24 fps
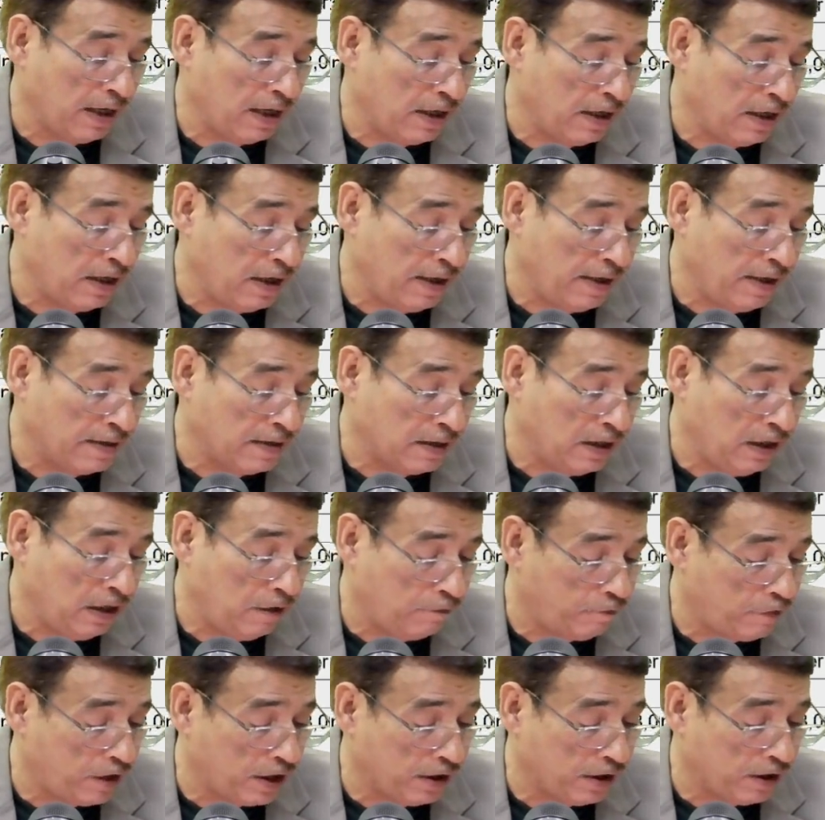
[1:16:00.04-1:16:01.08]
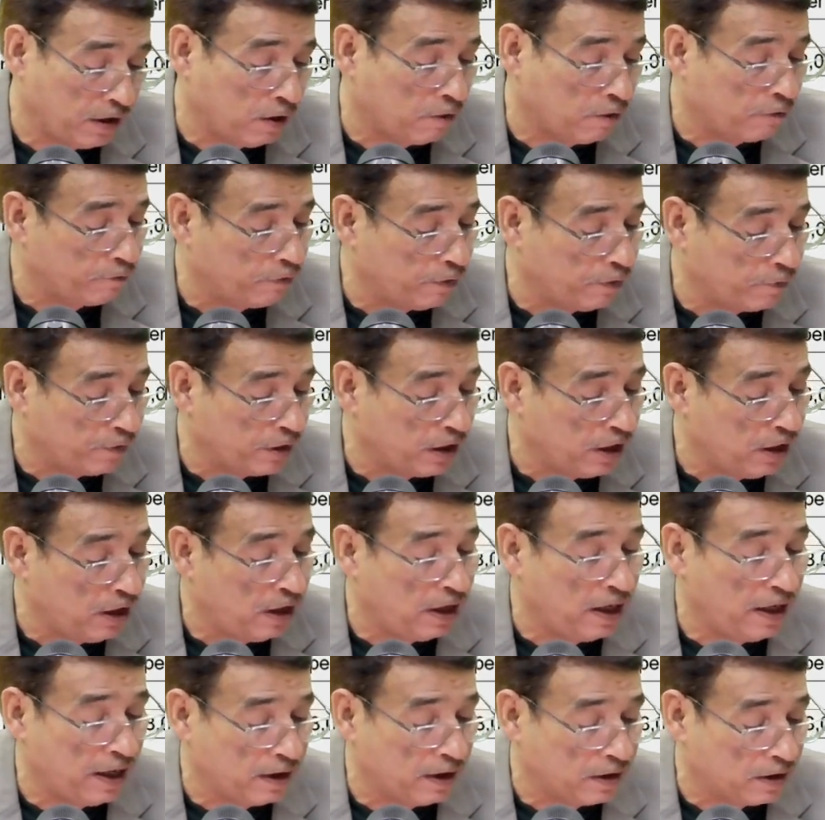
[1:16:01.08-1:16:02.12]
easily find out 15
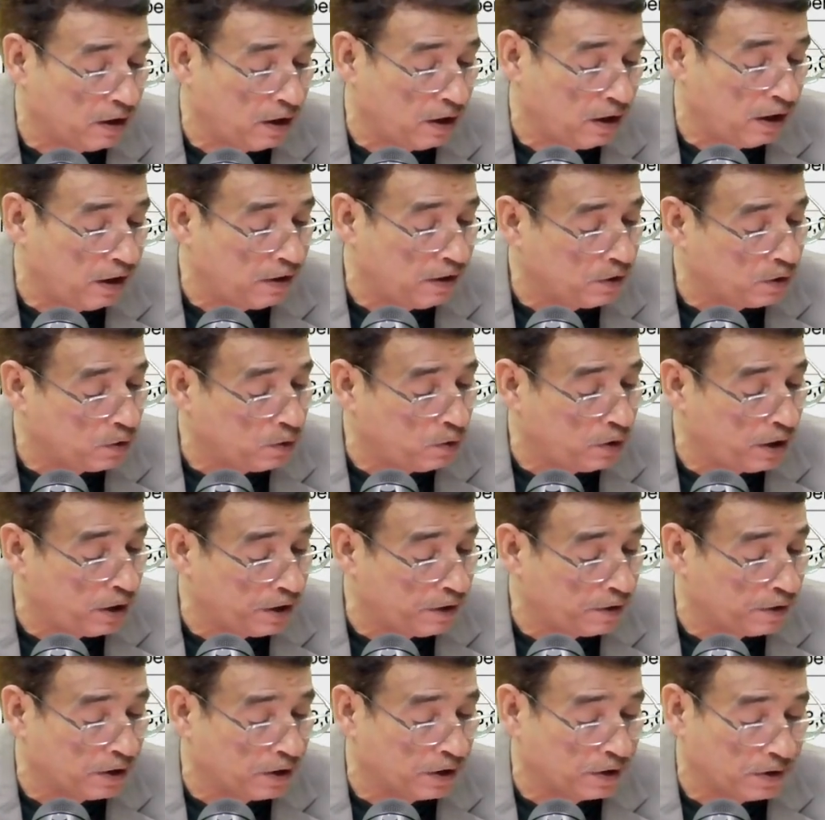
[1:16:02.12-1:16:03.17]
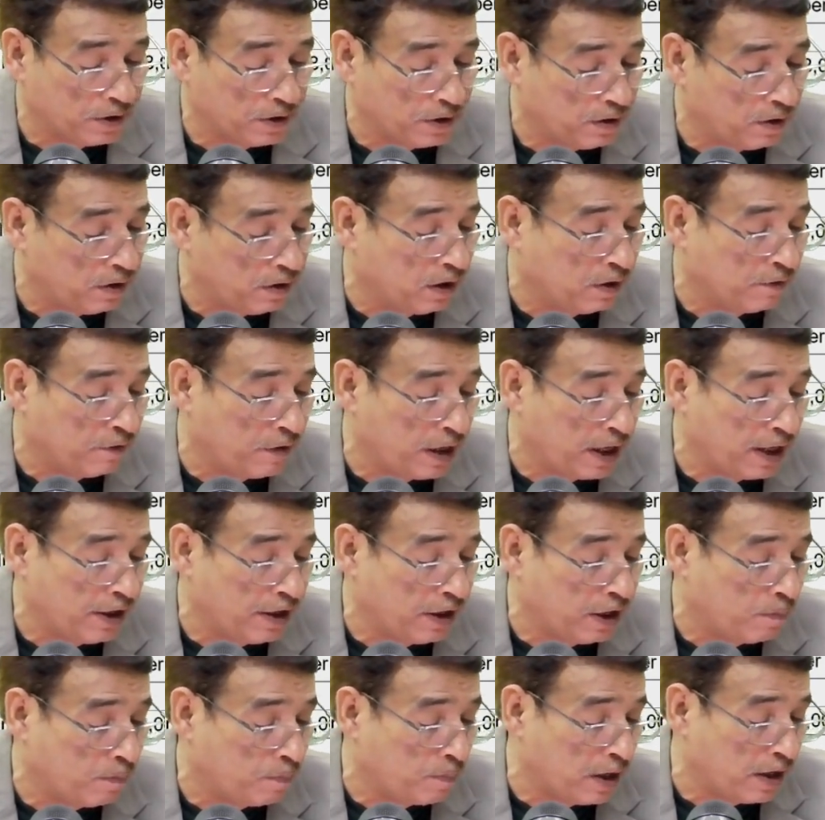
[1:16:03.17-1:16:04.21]
lakh into 100
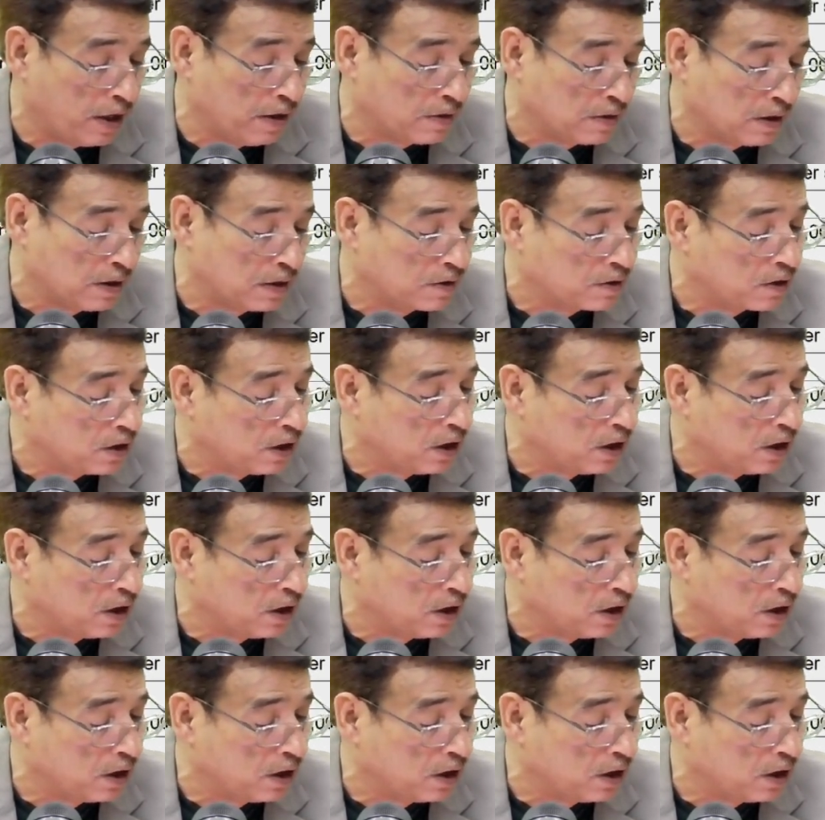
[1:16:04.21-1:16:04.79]
divided by 60.